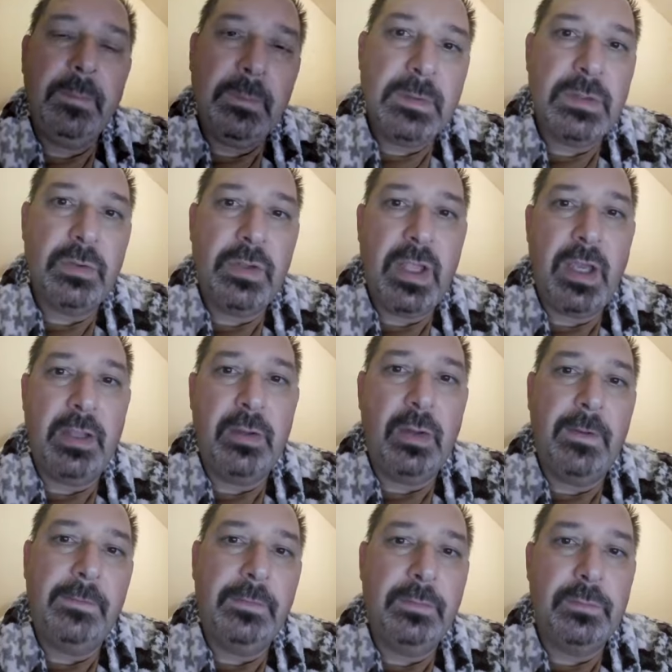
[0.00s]
So yeah, you
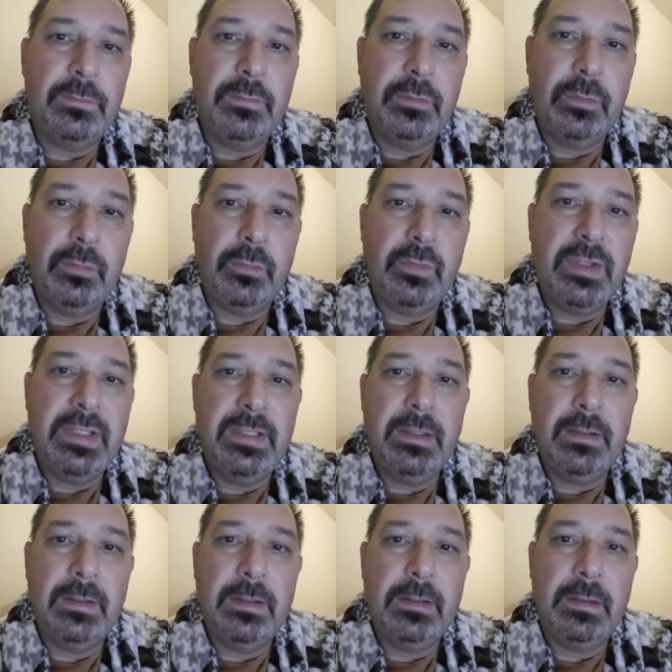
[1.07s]
have to, you know, really
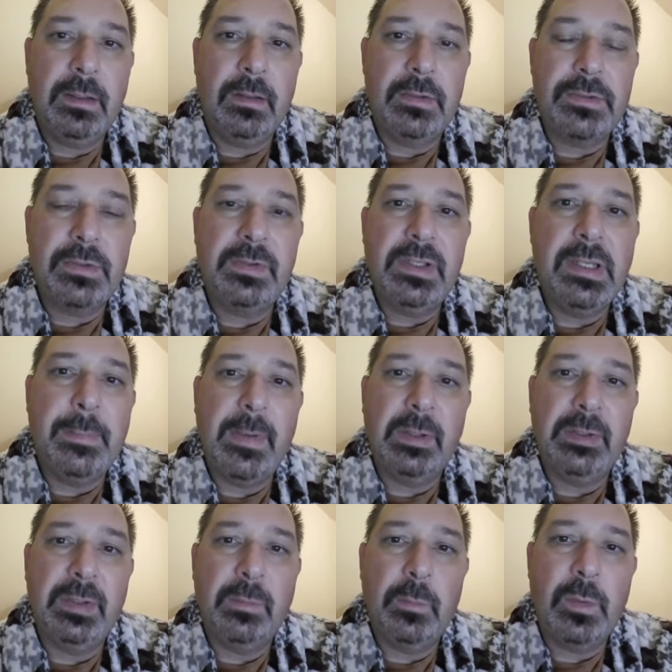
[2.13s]
also think
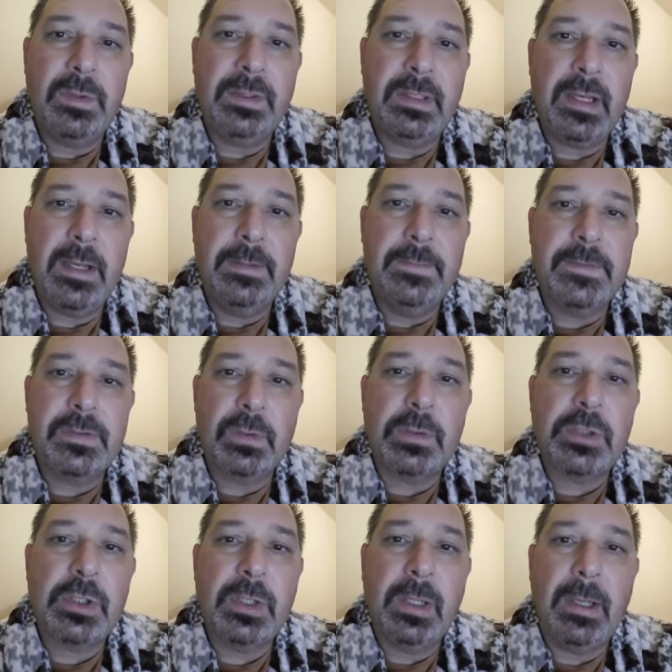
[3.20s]
about what kind of
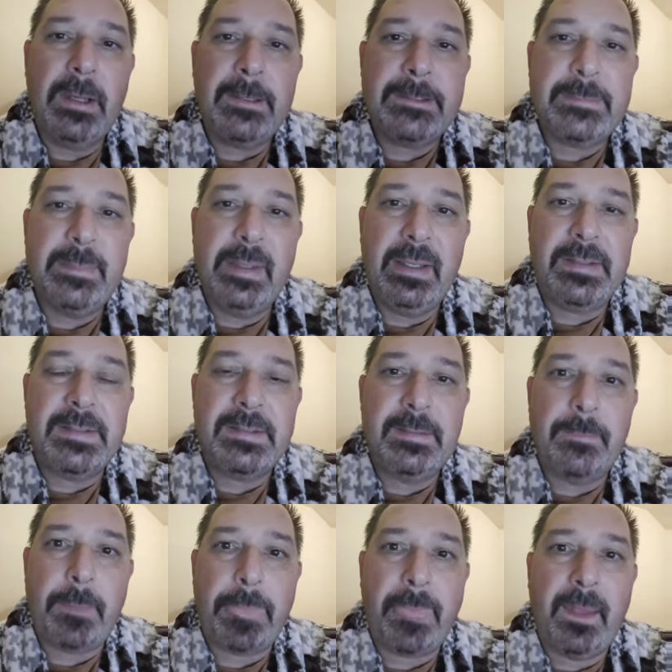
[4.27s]
social aspects
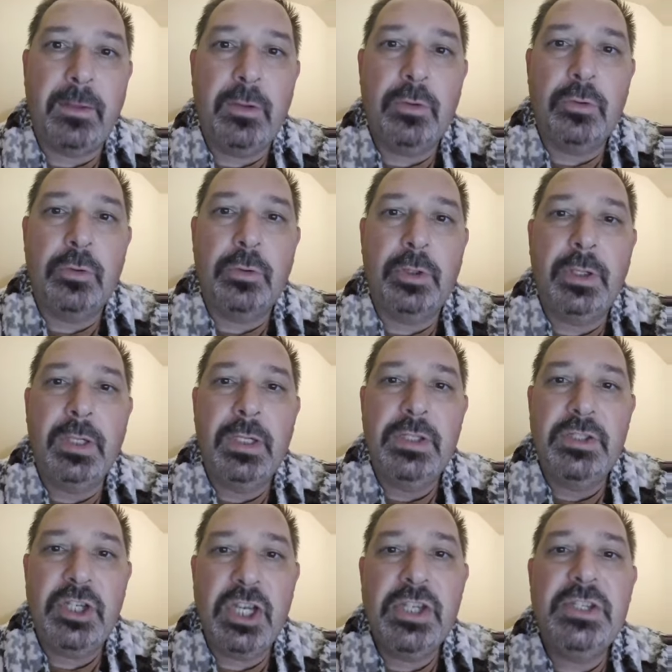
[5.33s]
your
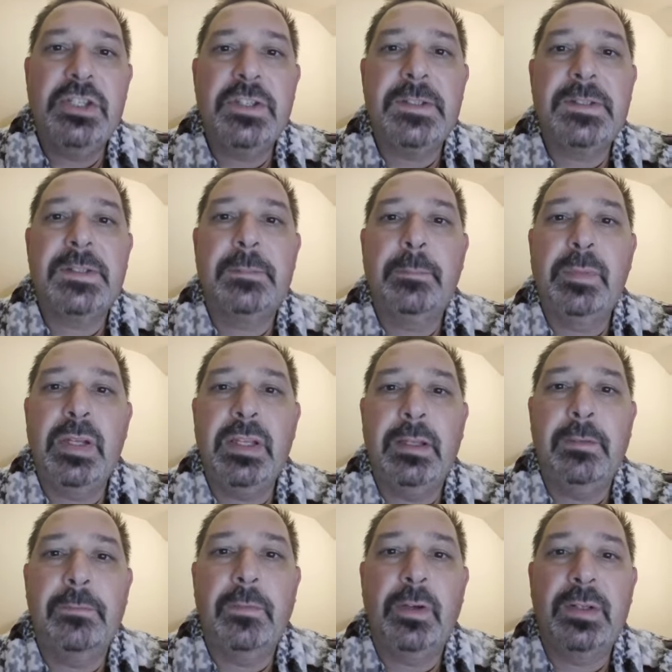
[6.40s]
changes
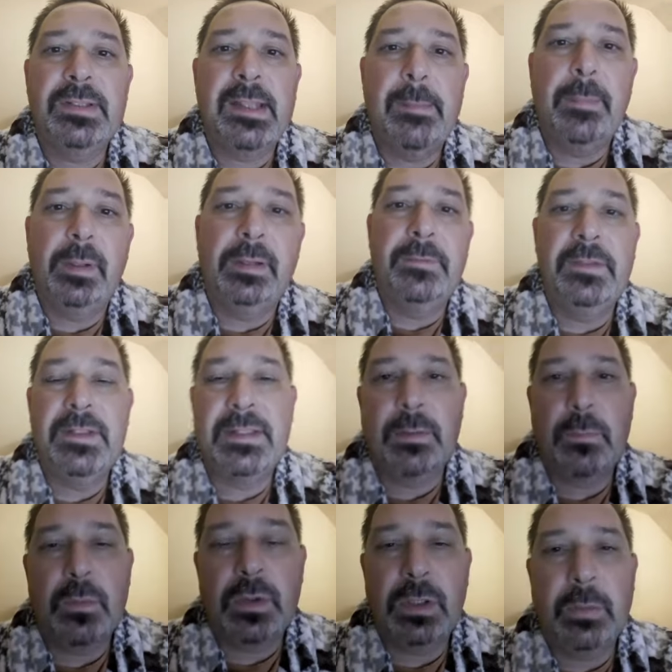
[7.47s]
bring. For example, if it's a
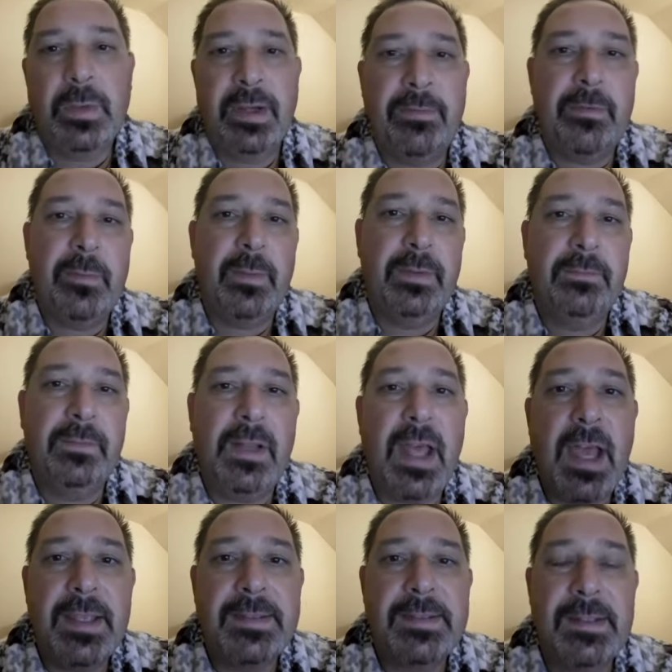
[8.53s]
world where everyone
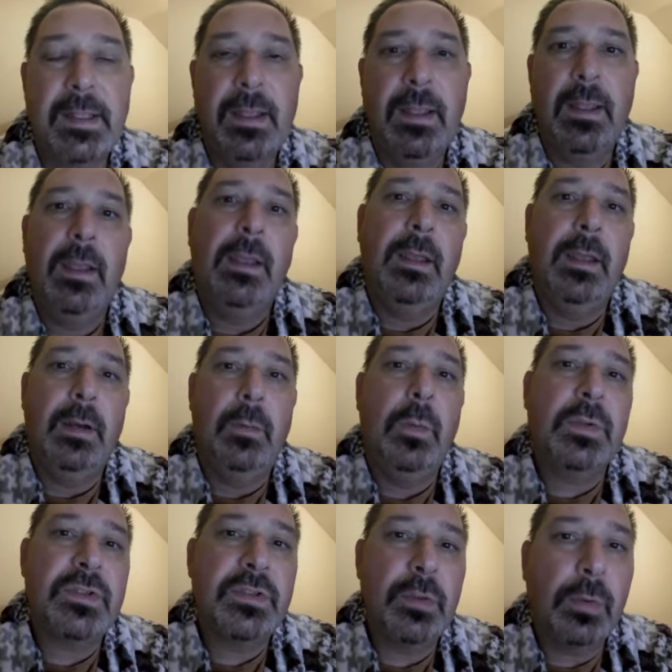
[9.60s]
flies,
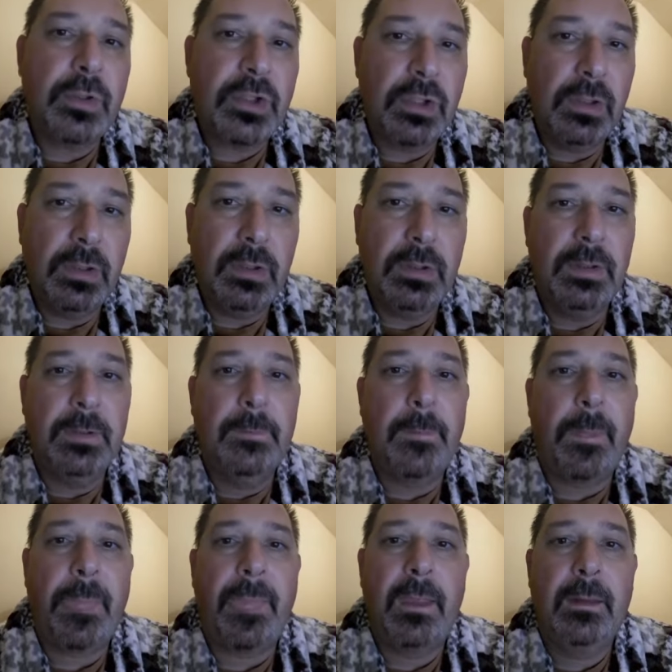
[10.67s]
what social
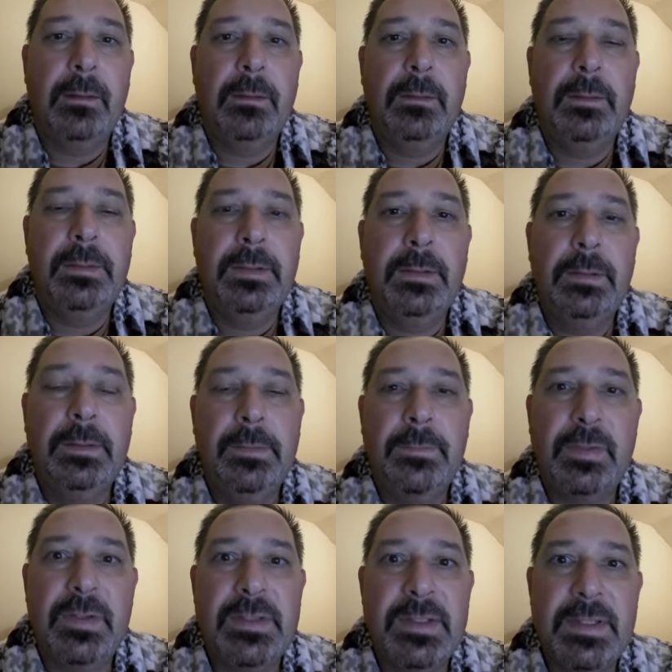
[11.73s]

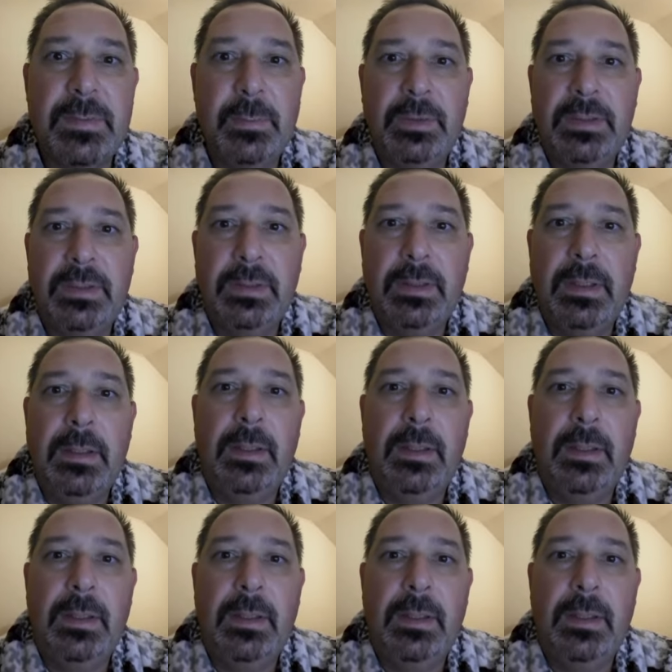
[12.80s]
differences would it